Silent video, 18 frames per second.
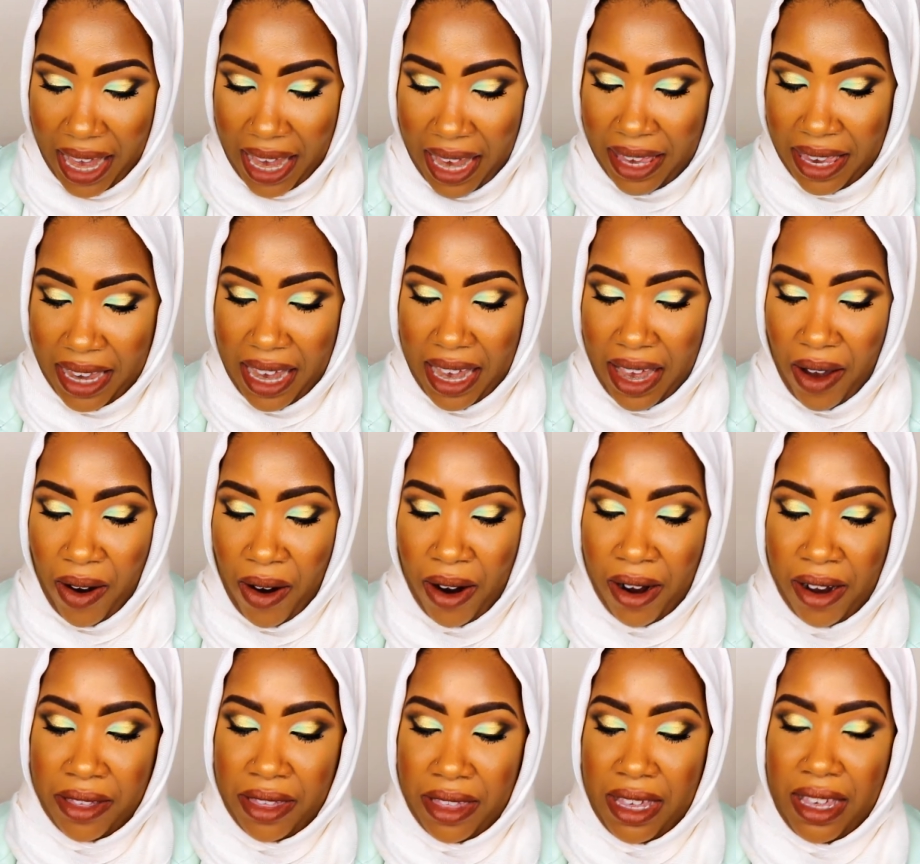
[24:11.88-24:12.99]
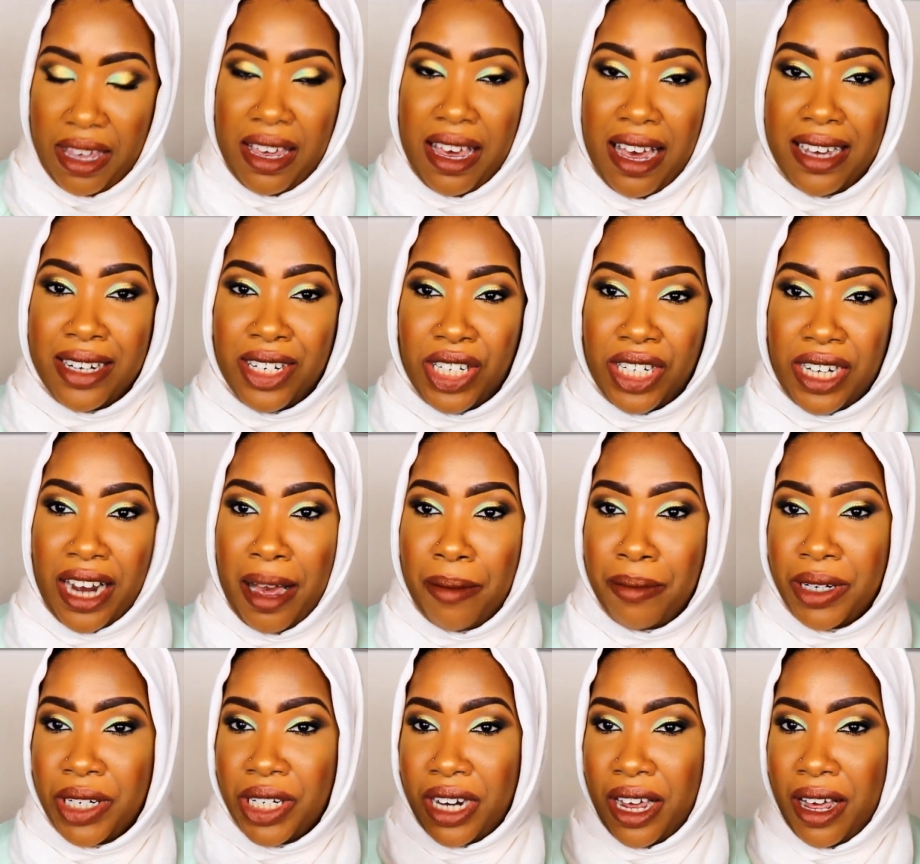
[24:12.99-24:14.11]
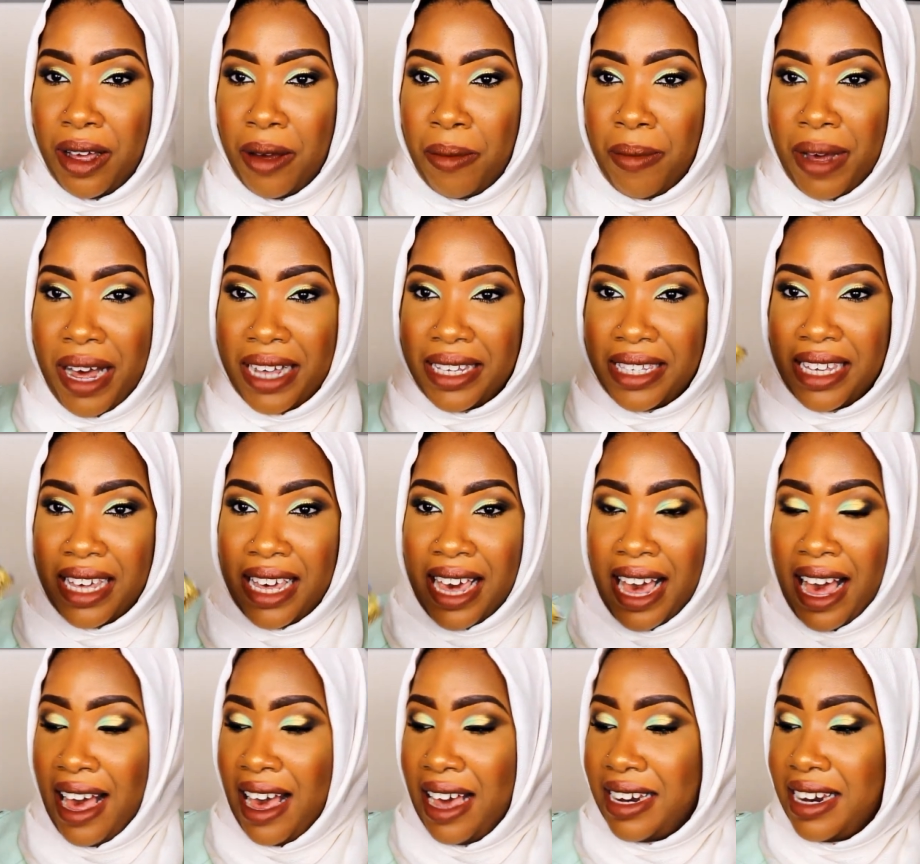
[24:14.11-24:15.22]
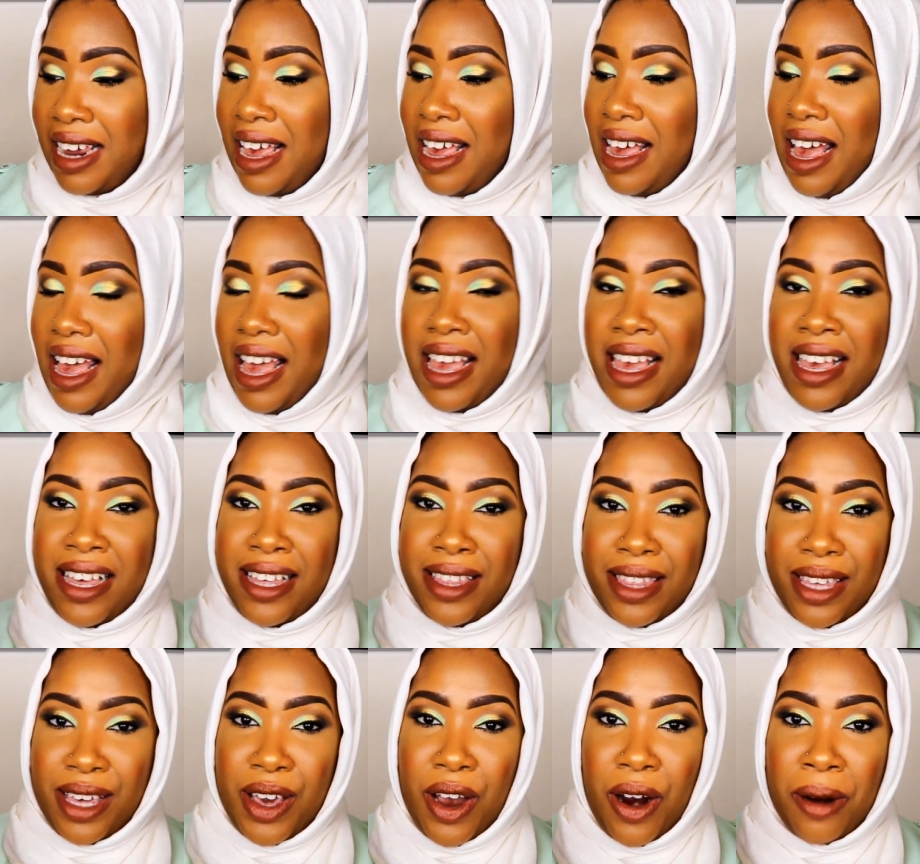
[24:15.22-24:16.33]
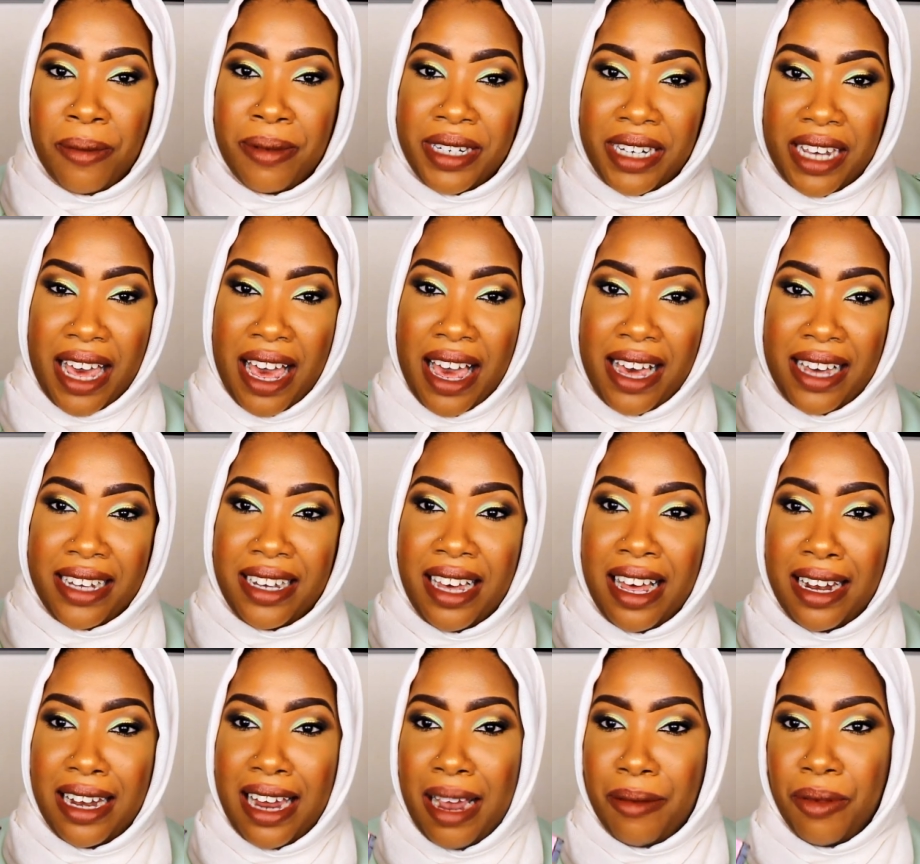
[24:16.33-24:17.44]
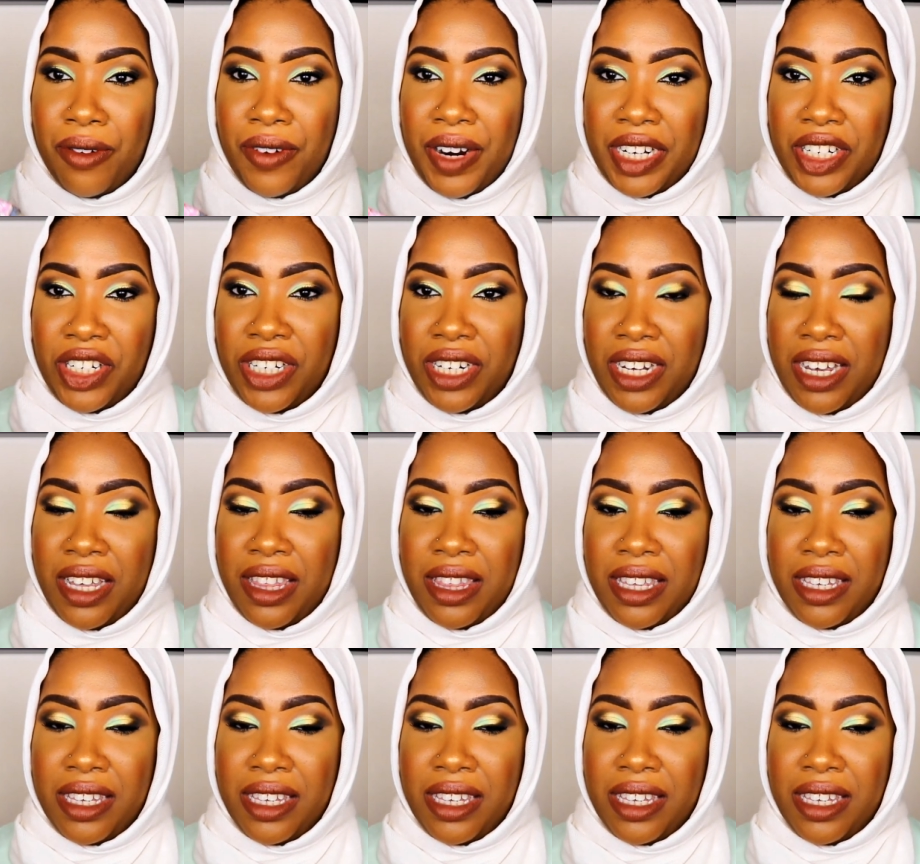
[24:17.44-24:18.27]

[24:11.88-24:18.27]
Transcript: and they are the UDxBasquiat and the Urban Decay collaboration.